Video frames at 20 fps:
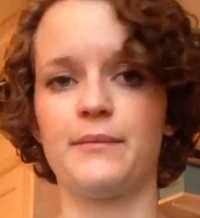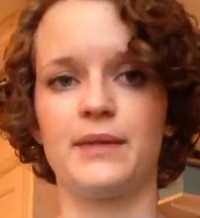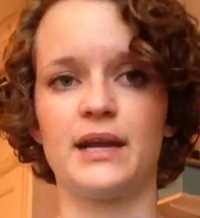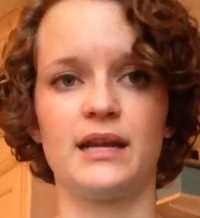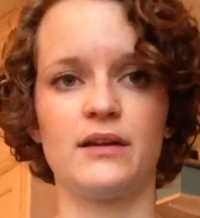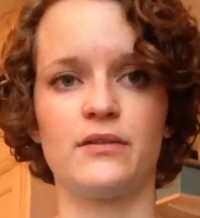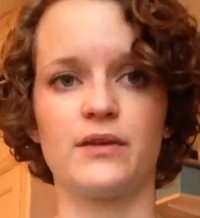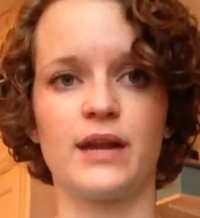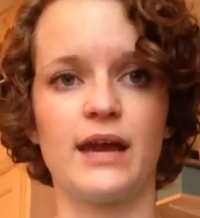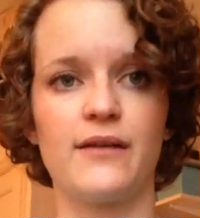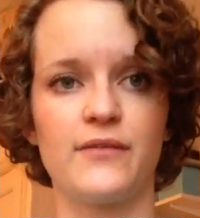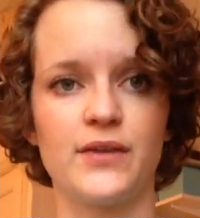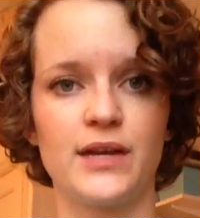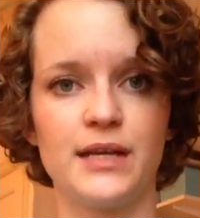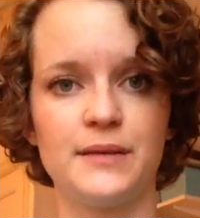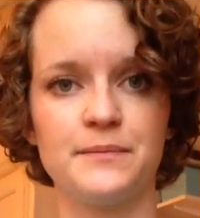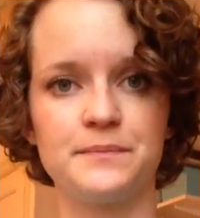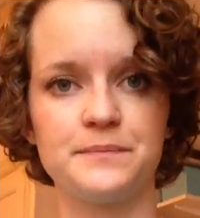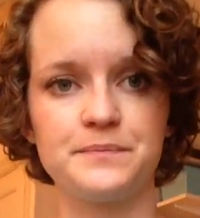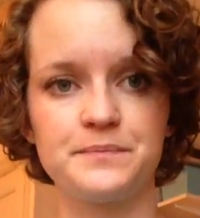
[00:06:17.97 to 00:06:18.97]
but I don't have
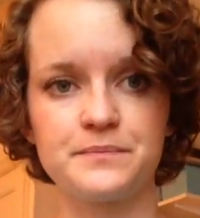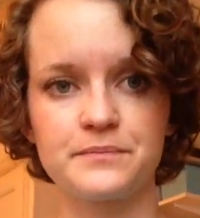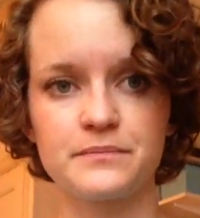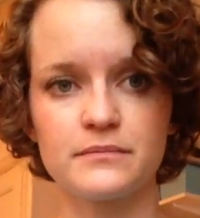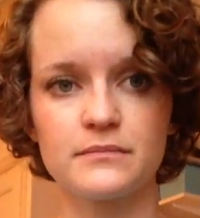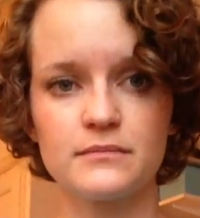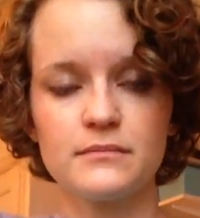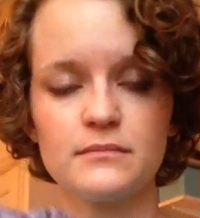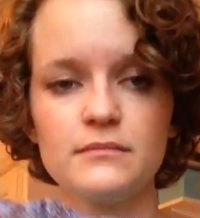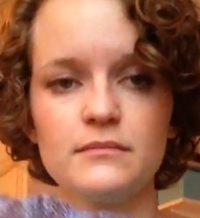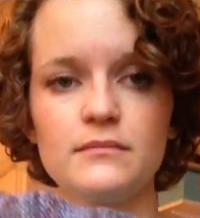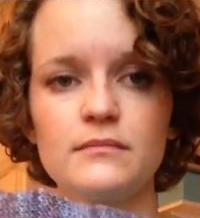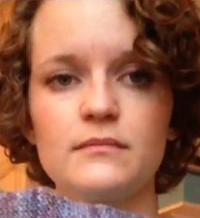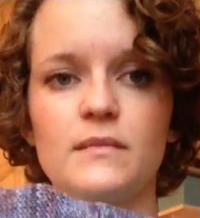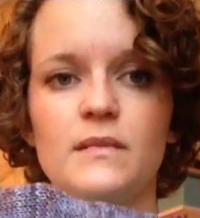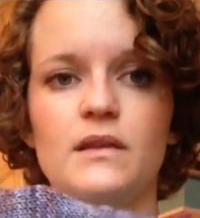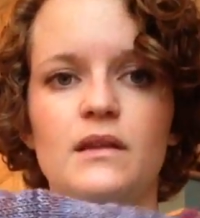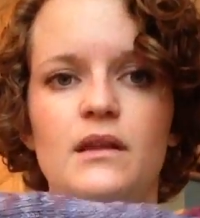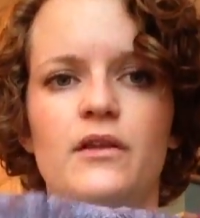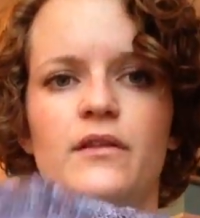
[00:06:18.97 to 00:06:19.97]
any
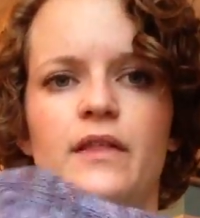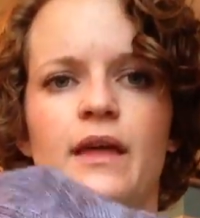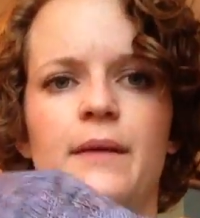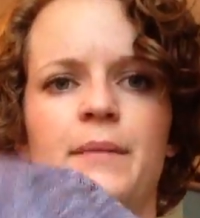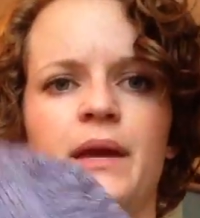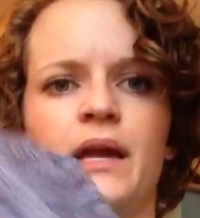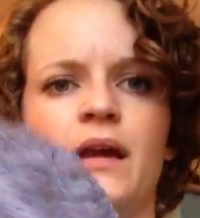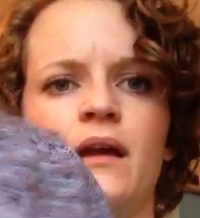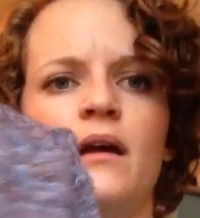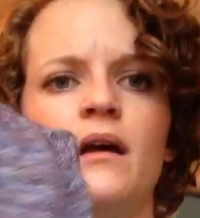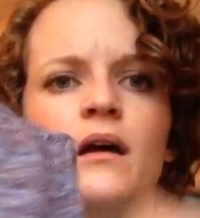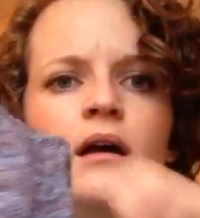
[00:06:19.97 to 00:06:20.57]
that are that big.